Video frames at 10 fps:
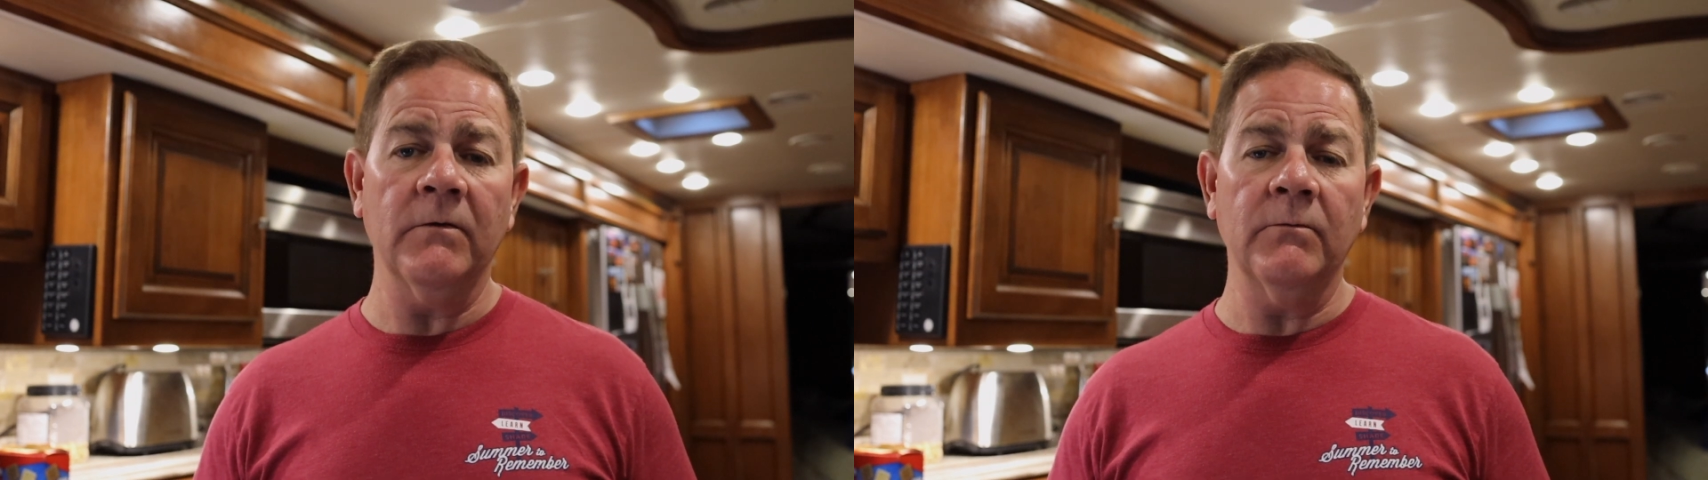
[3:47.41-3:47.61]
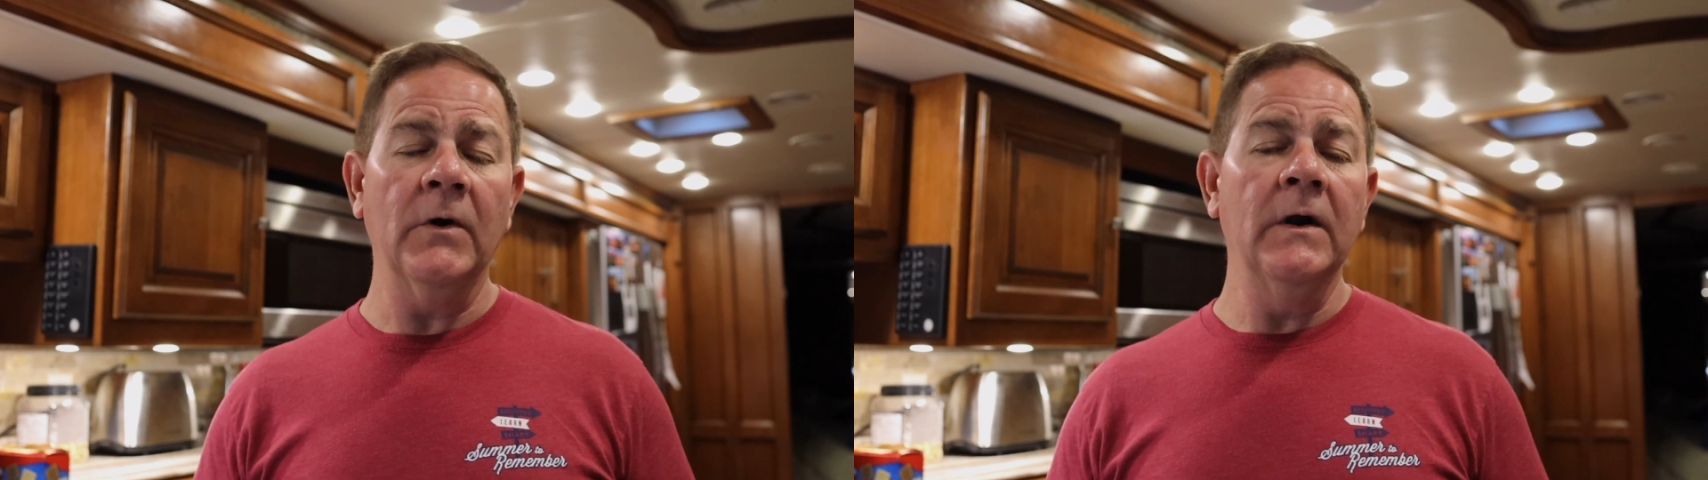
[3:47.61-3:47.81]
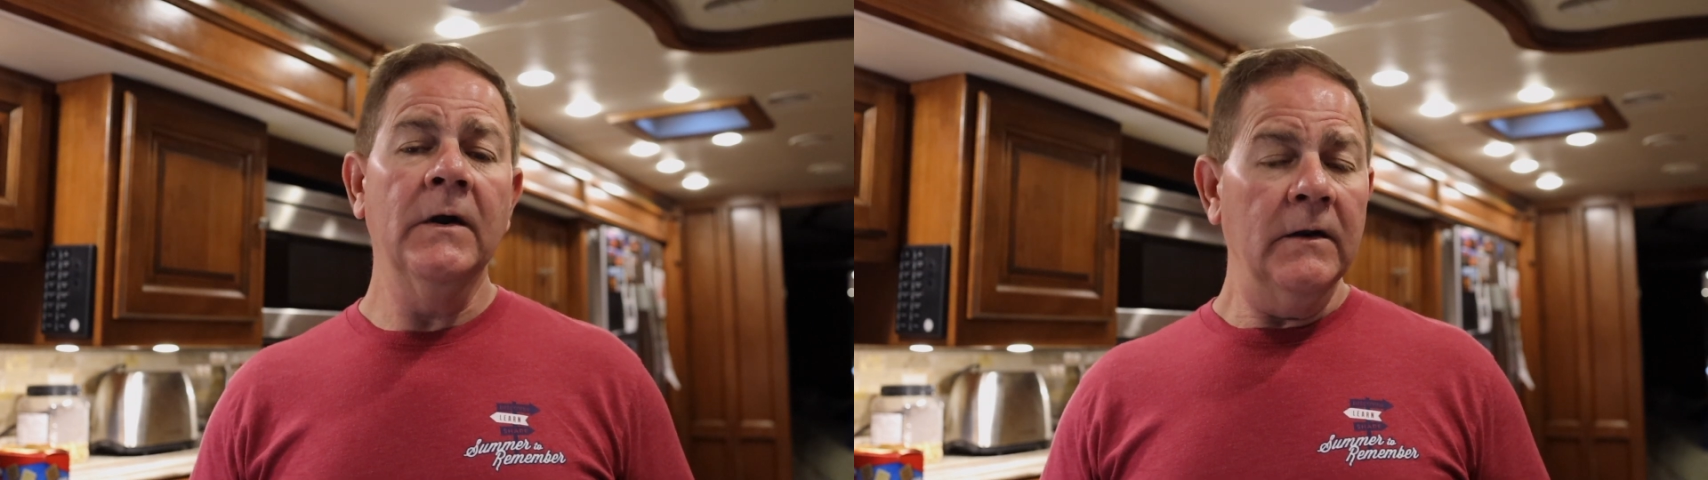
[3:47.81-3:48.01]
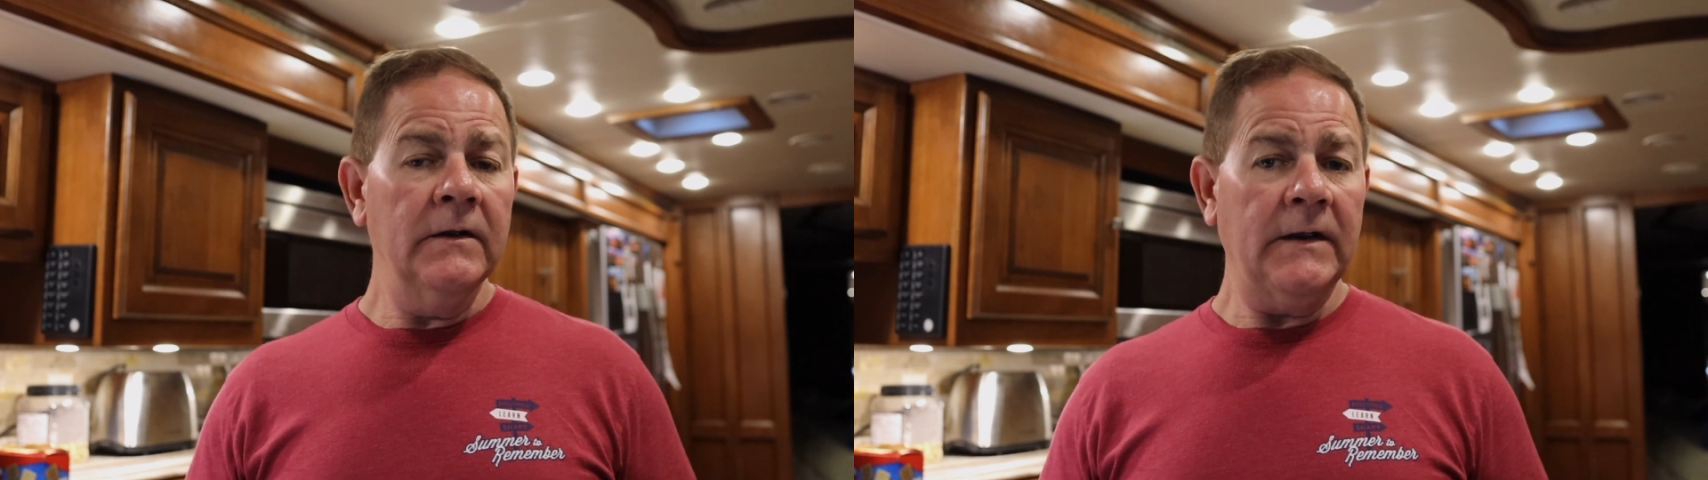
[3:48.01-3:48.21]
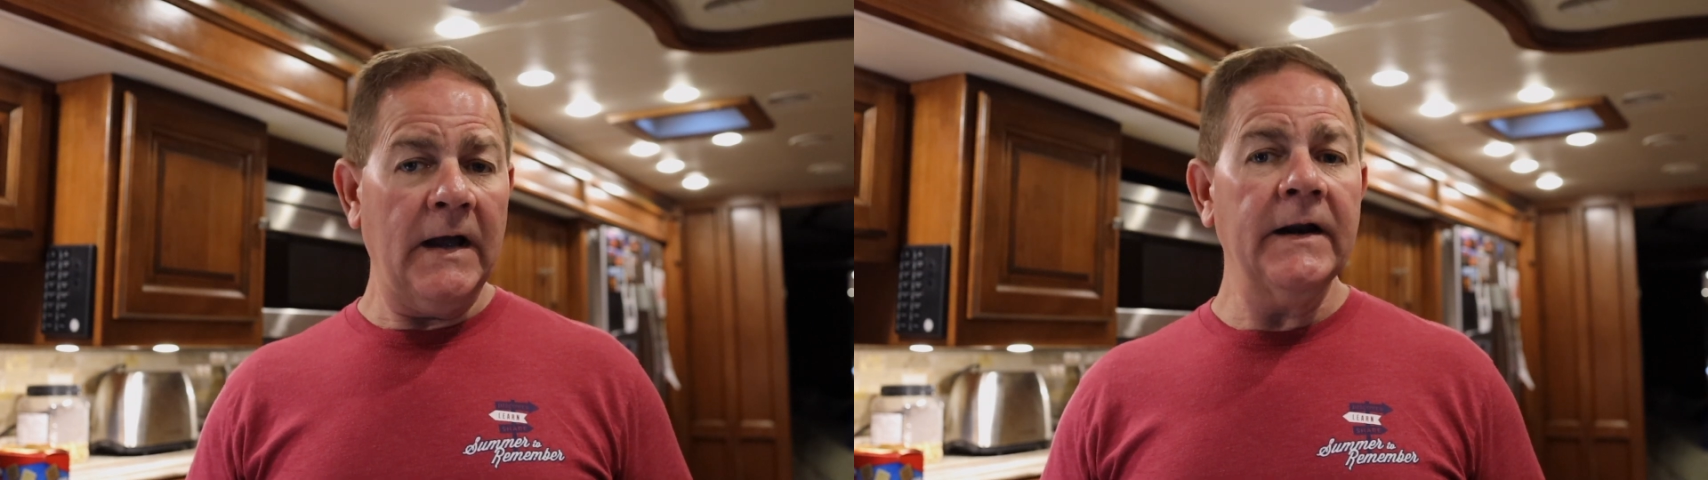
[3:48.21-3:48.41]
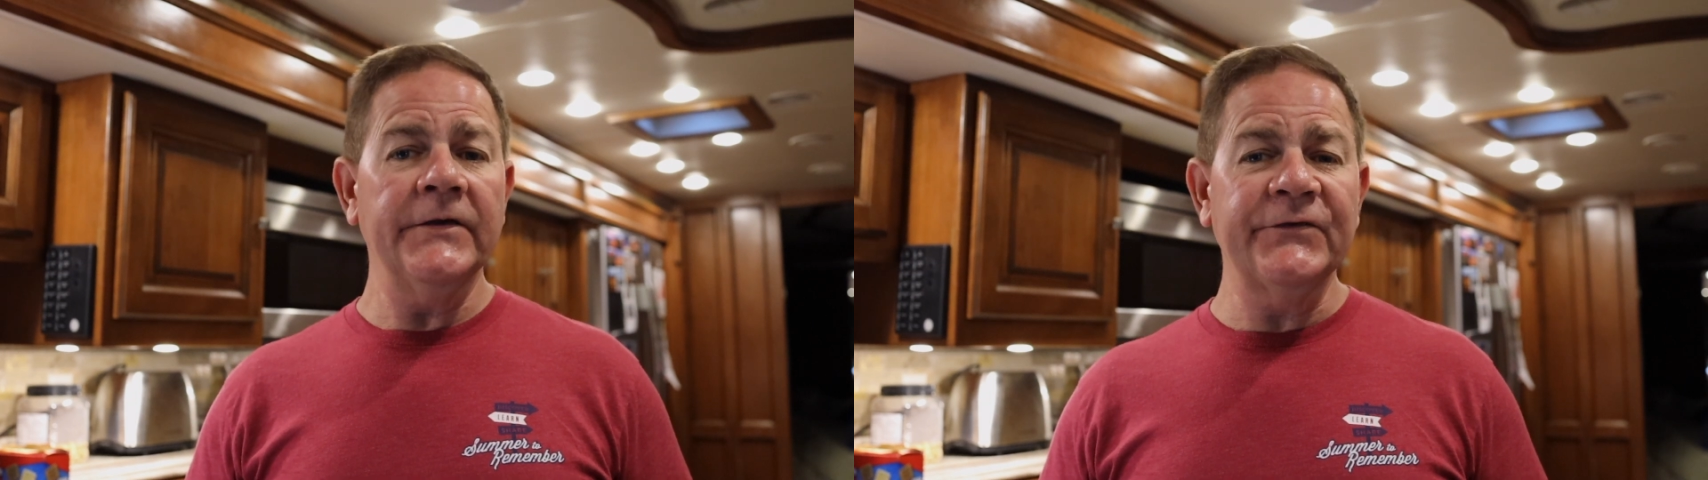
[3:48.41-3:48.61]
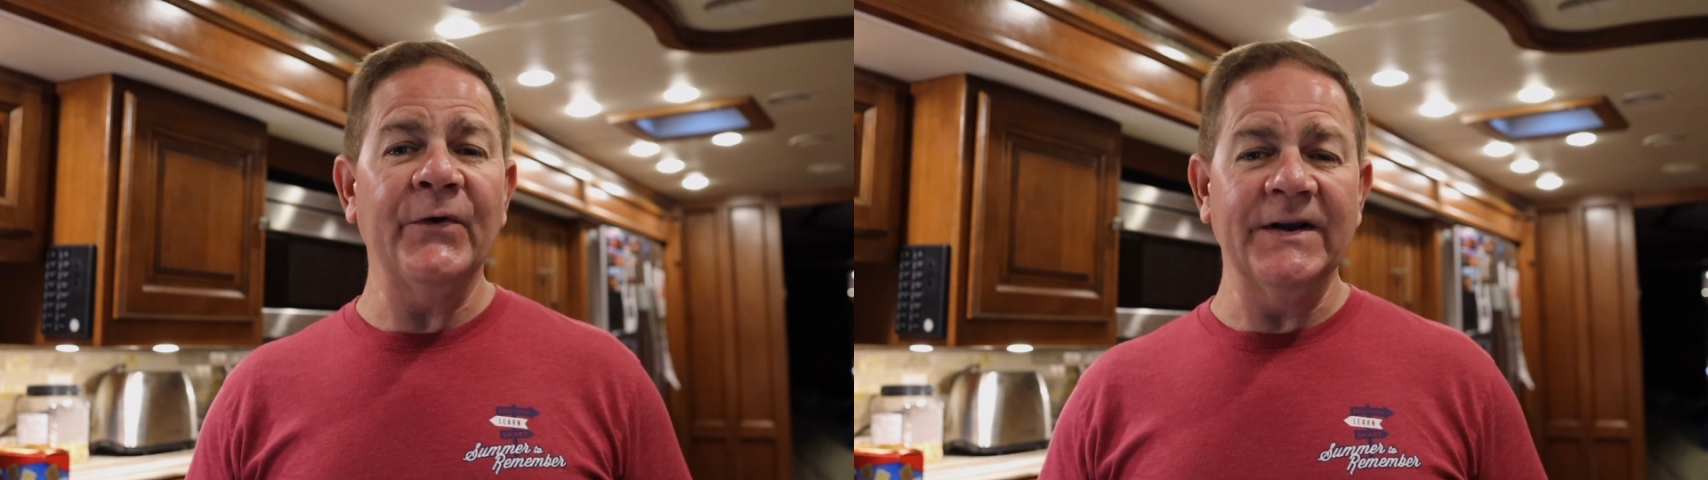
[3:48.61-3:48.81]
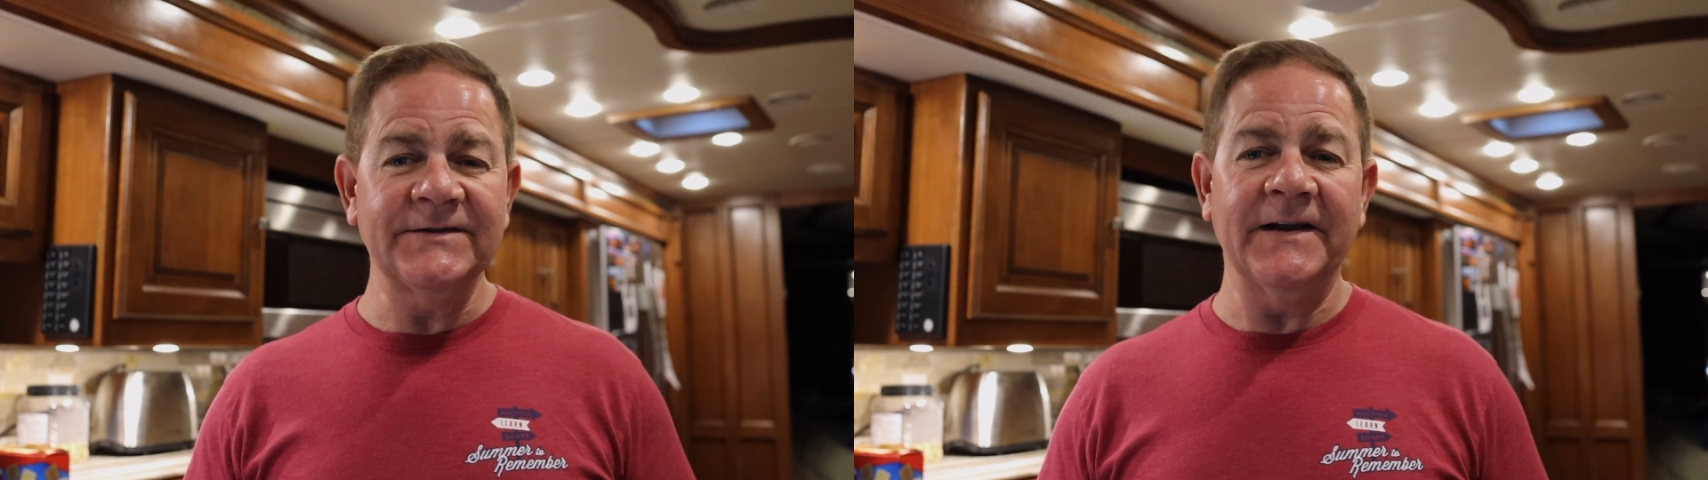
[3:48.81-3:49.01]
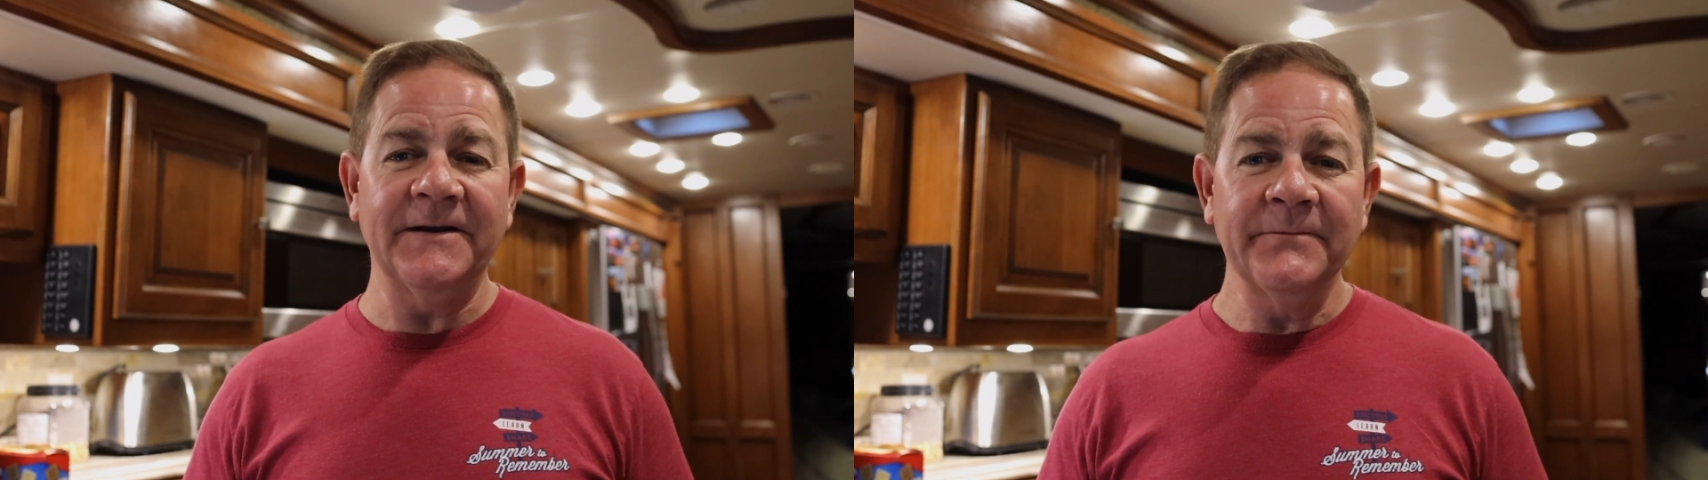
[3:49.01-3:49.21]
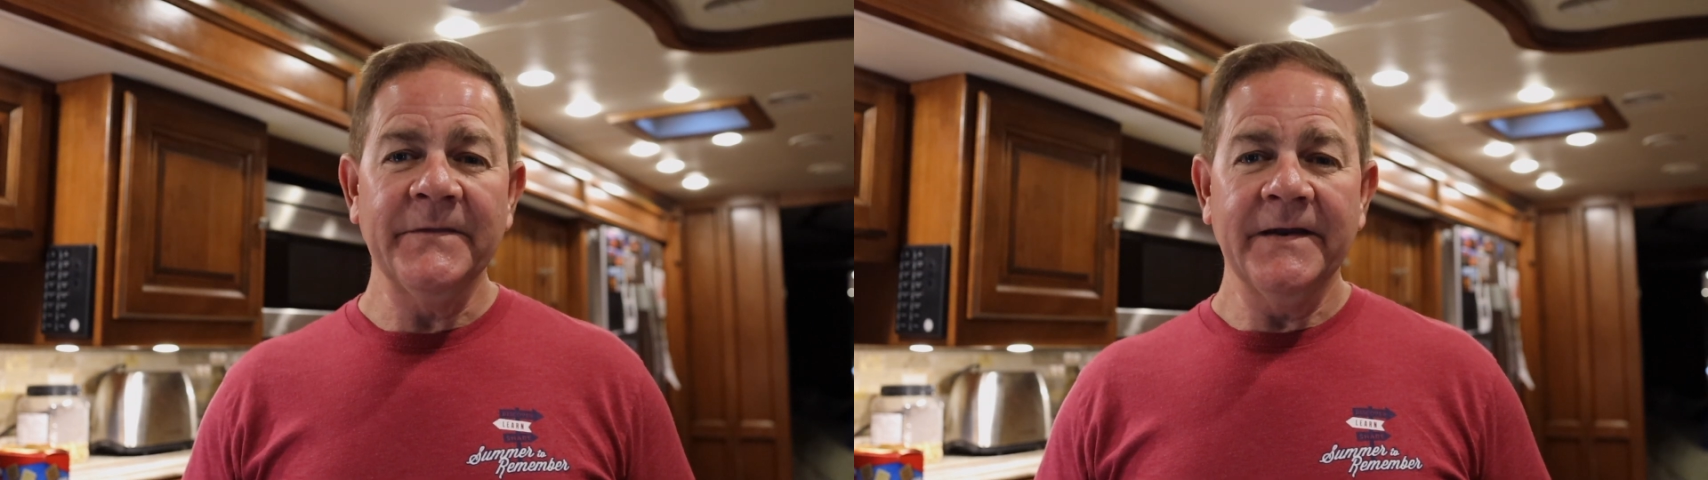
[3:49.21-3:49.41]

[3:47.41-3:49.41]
were kind of interesting,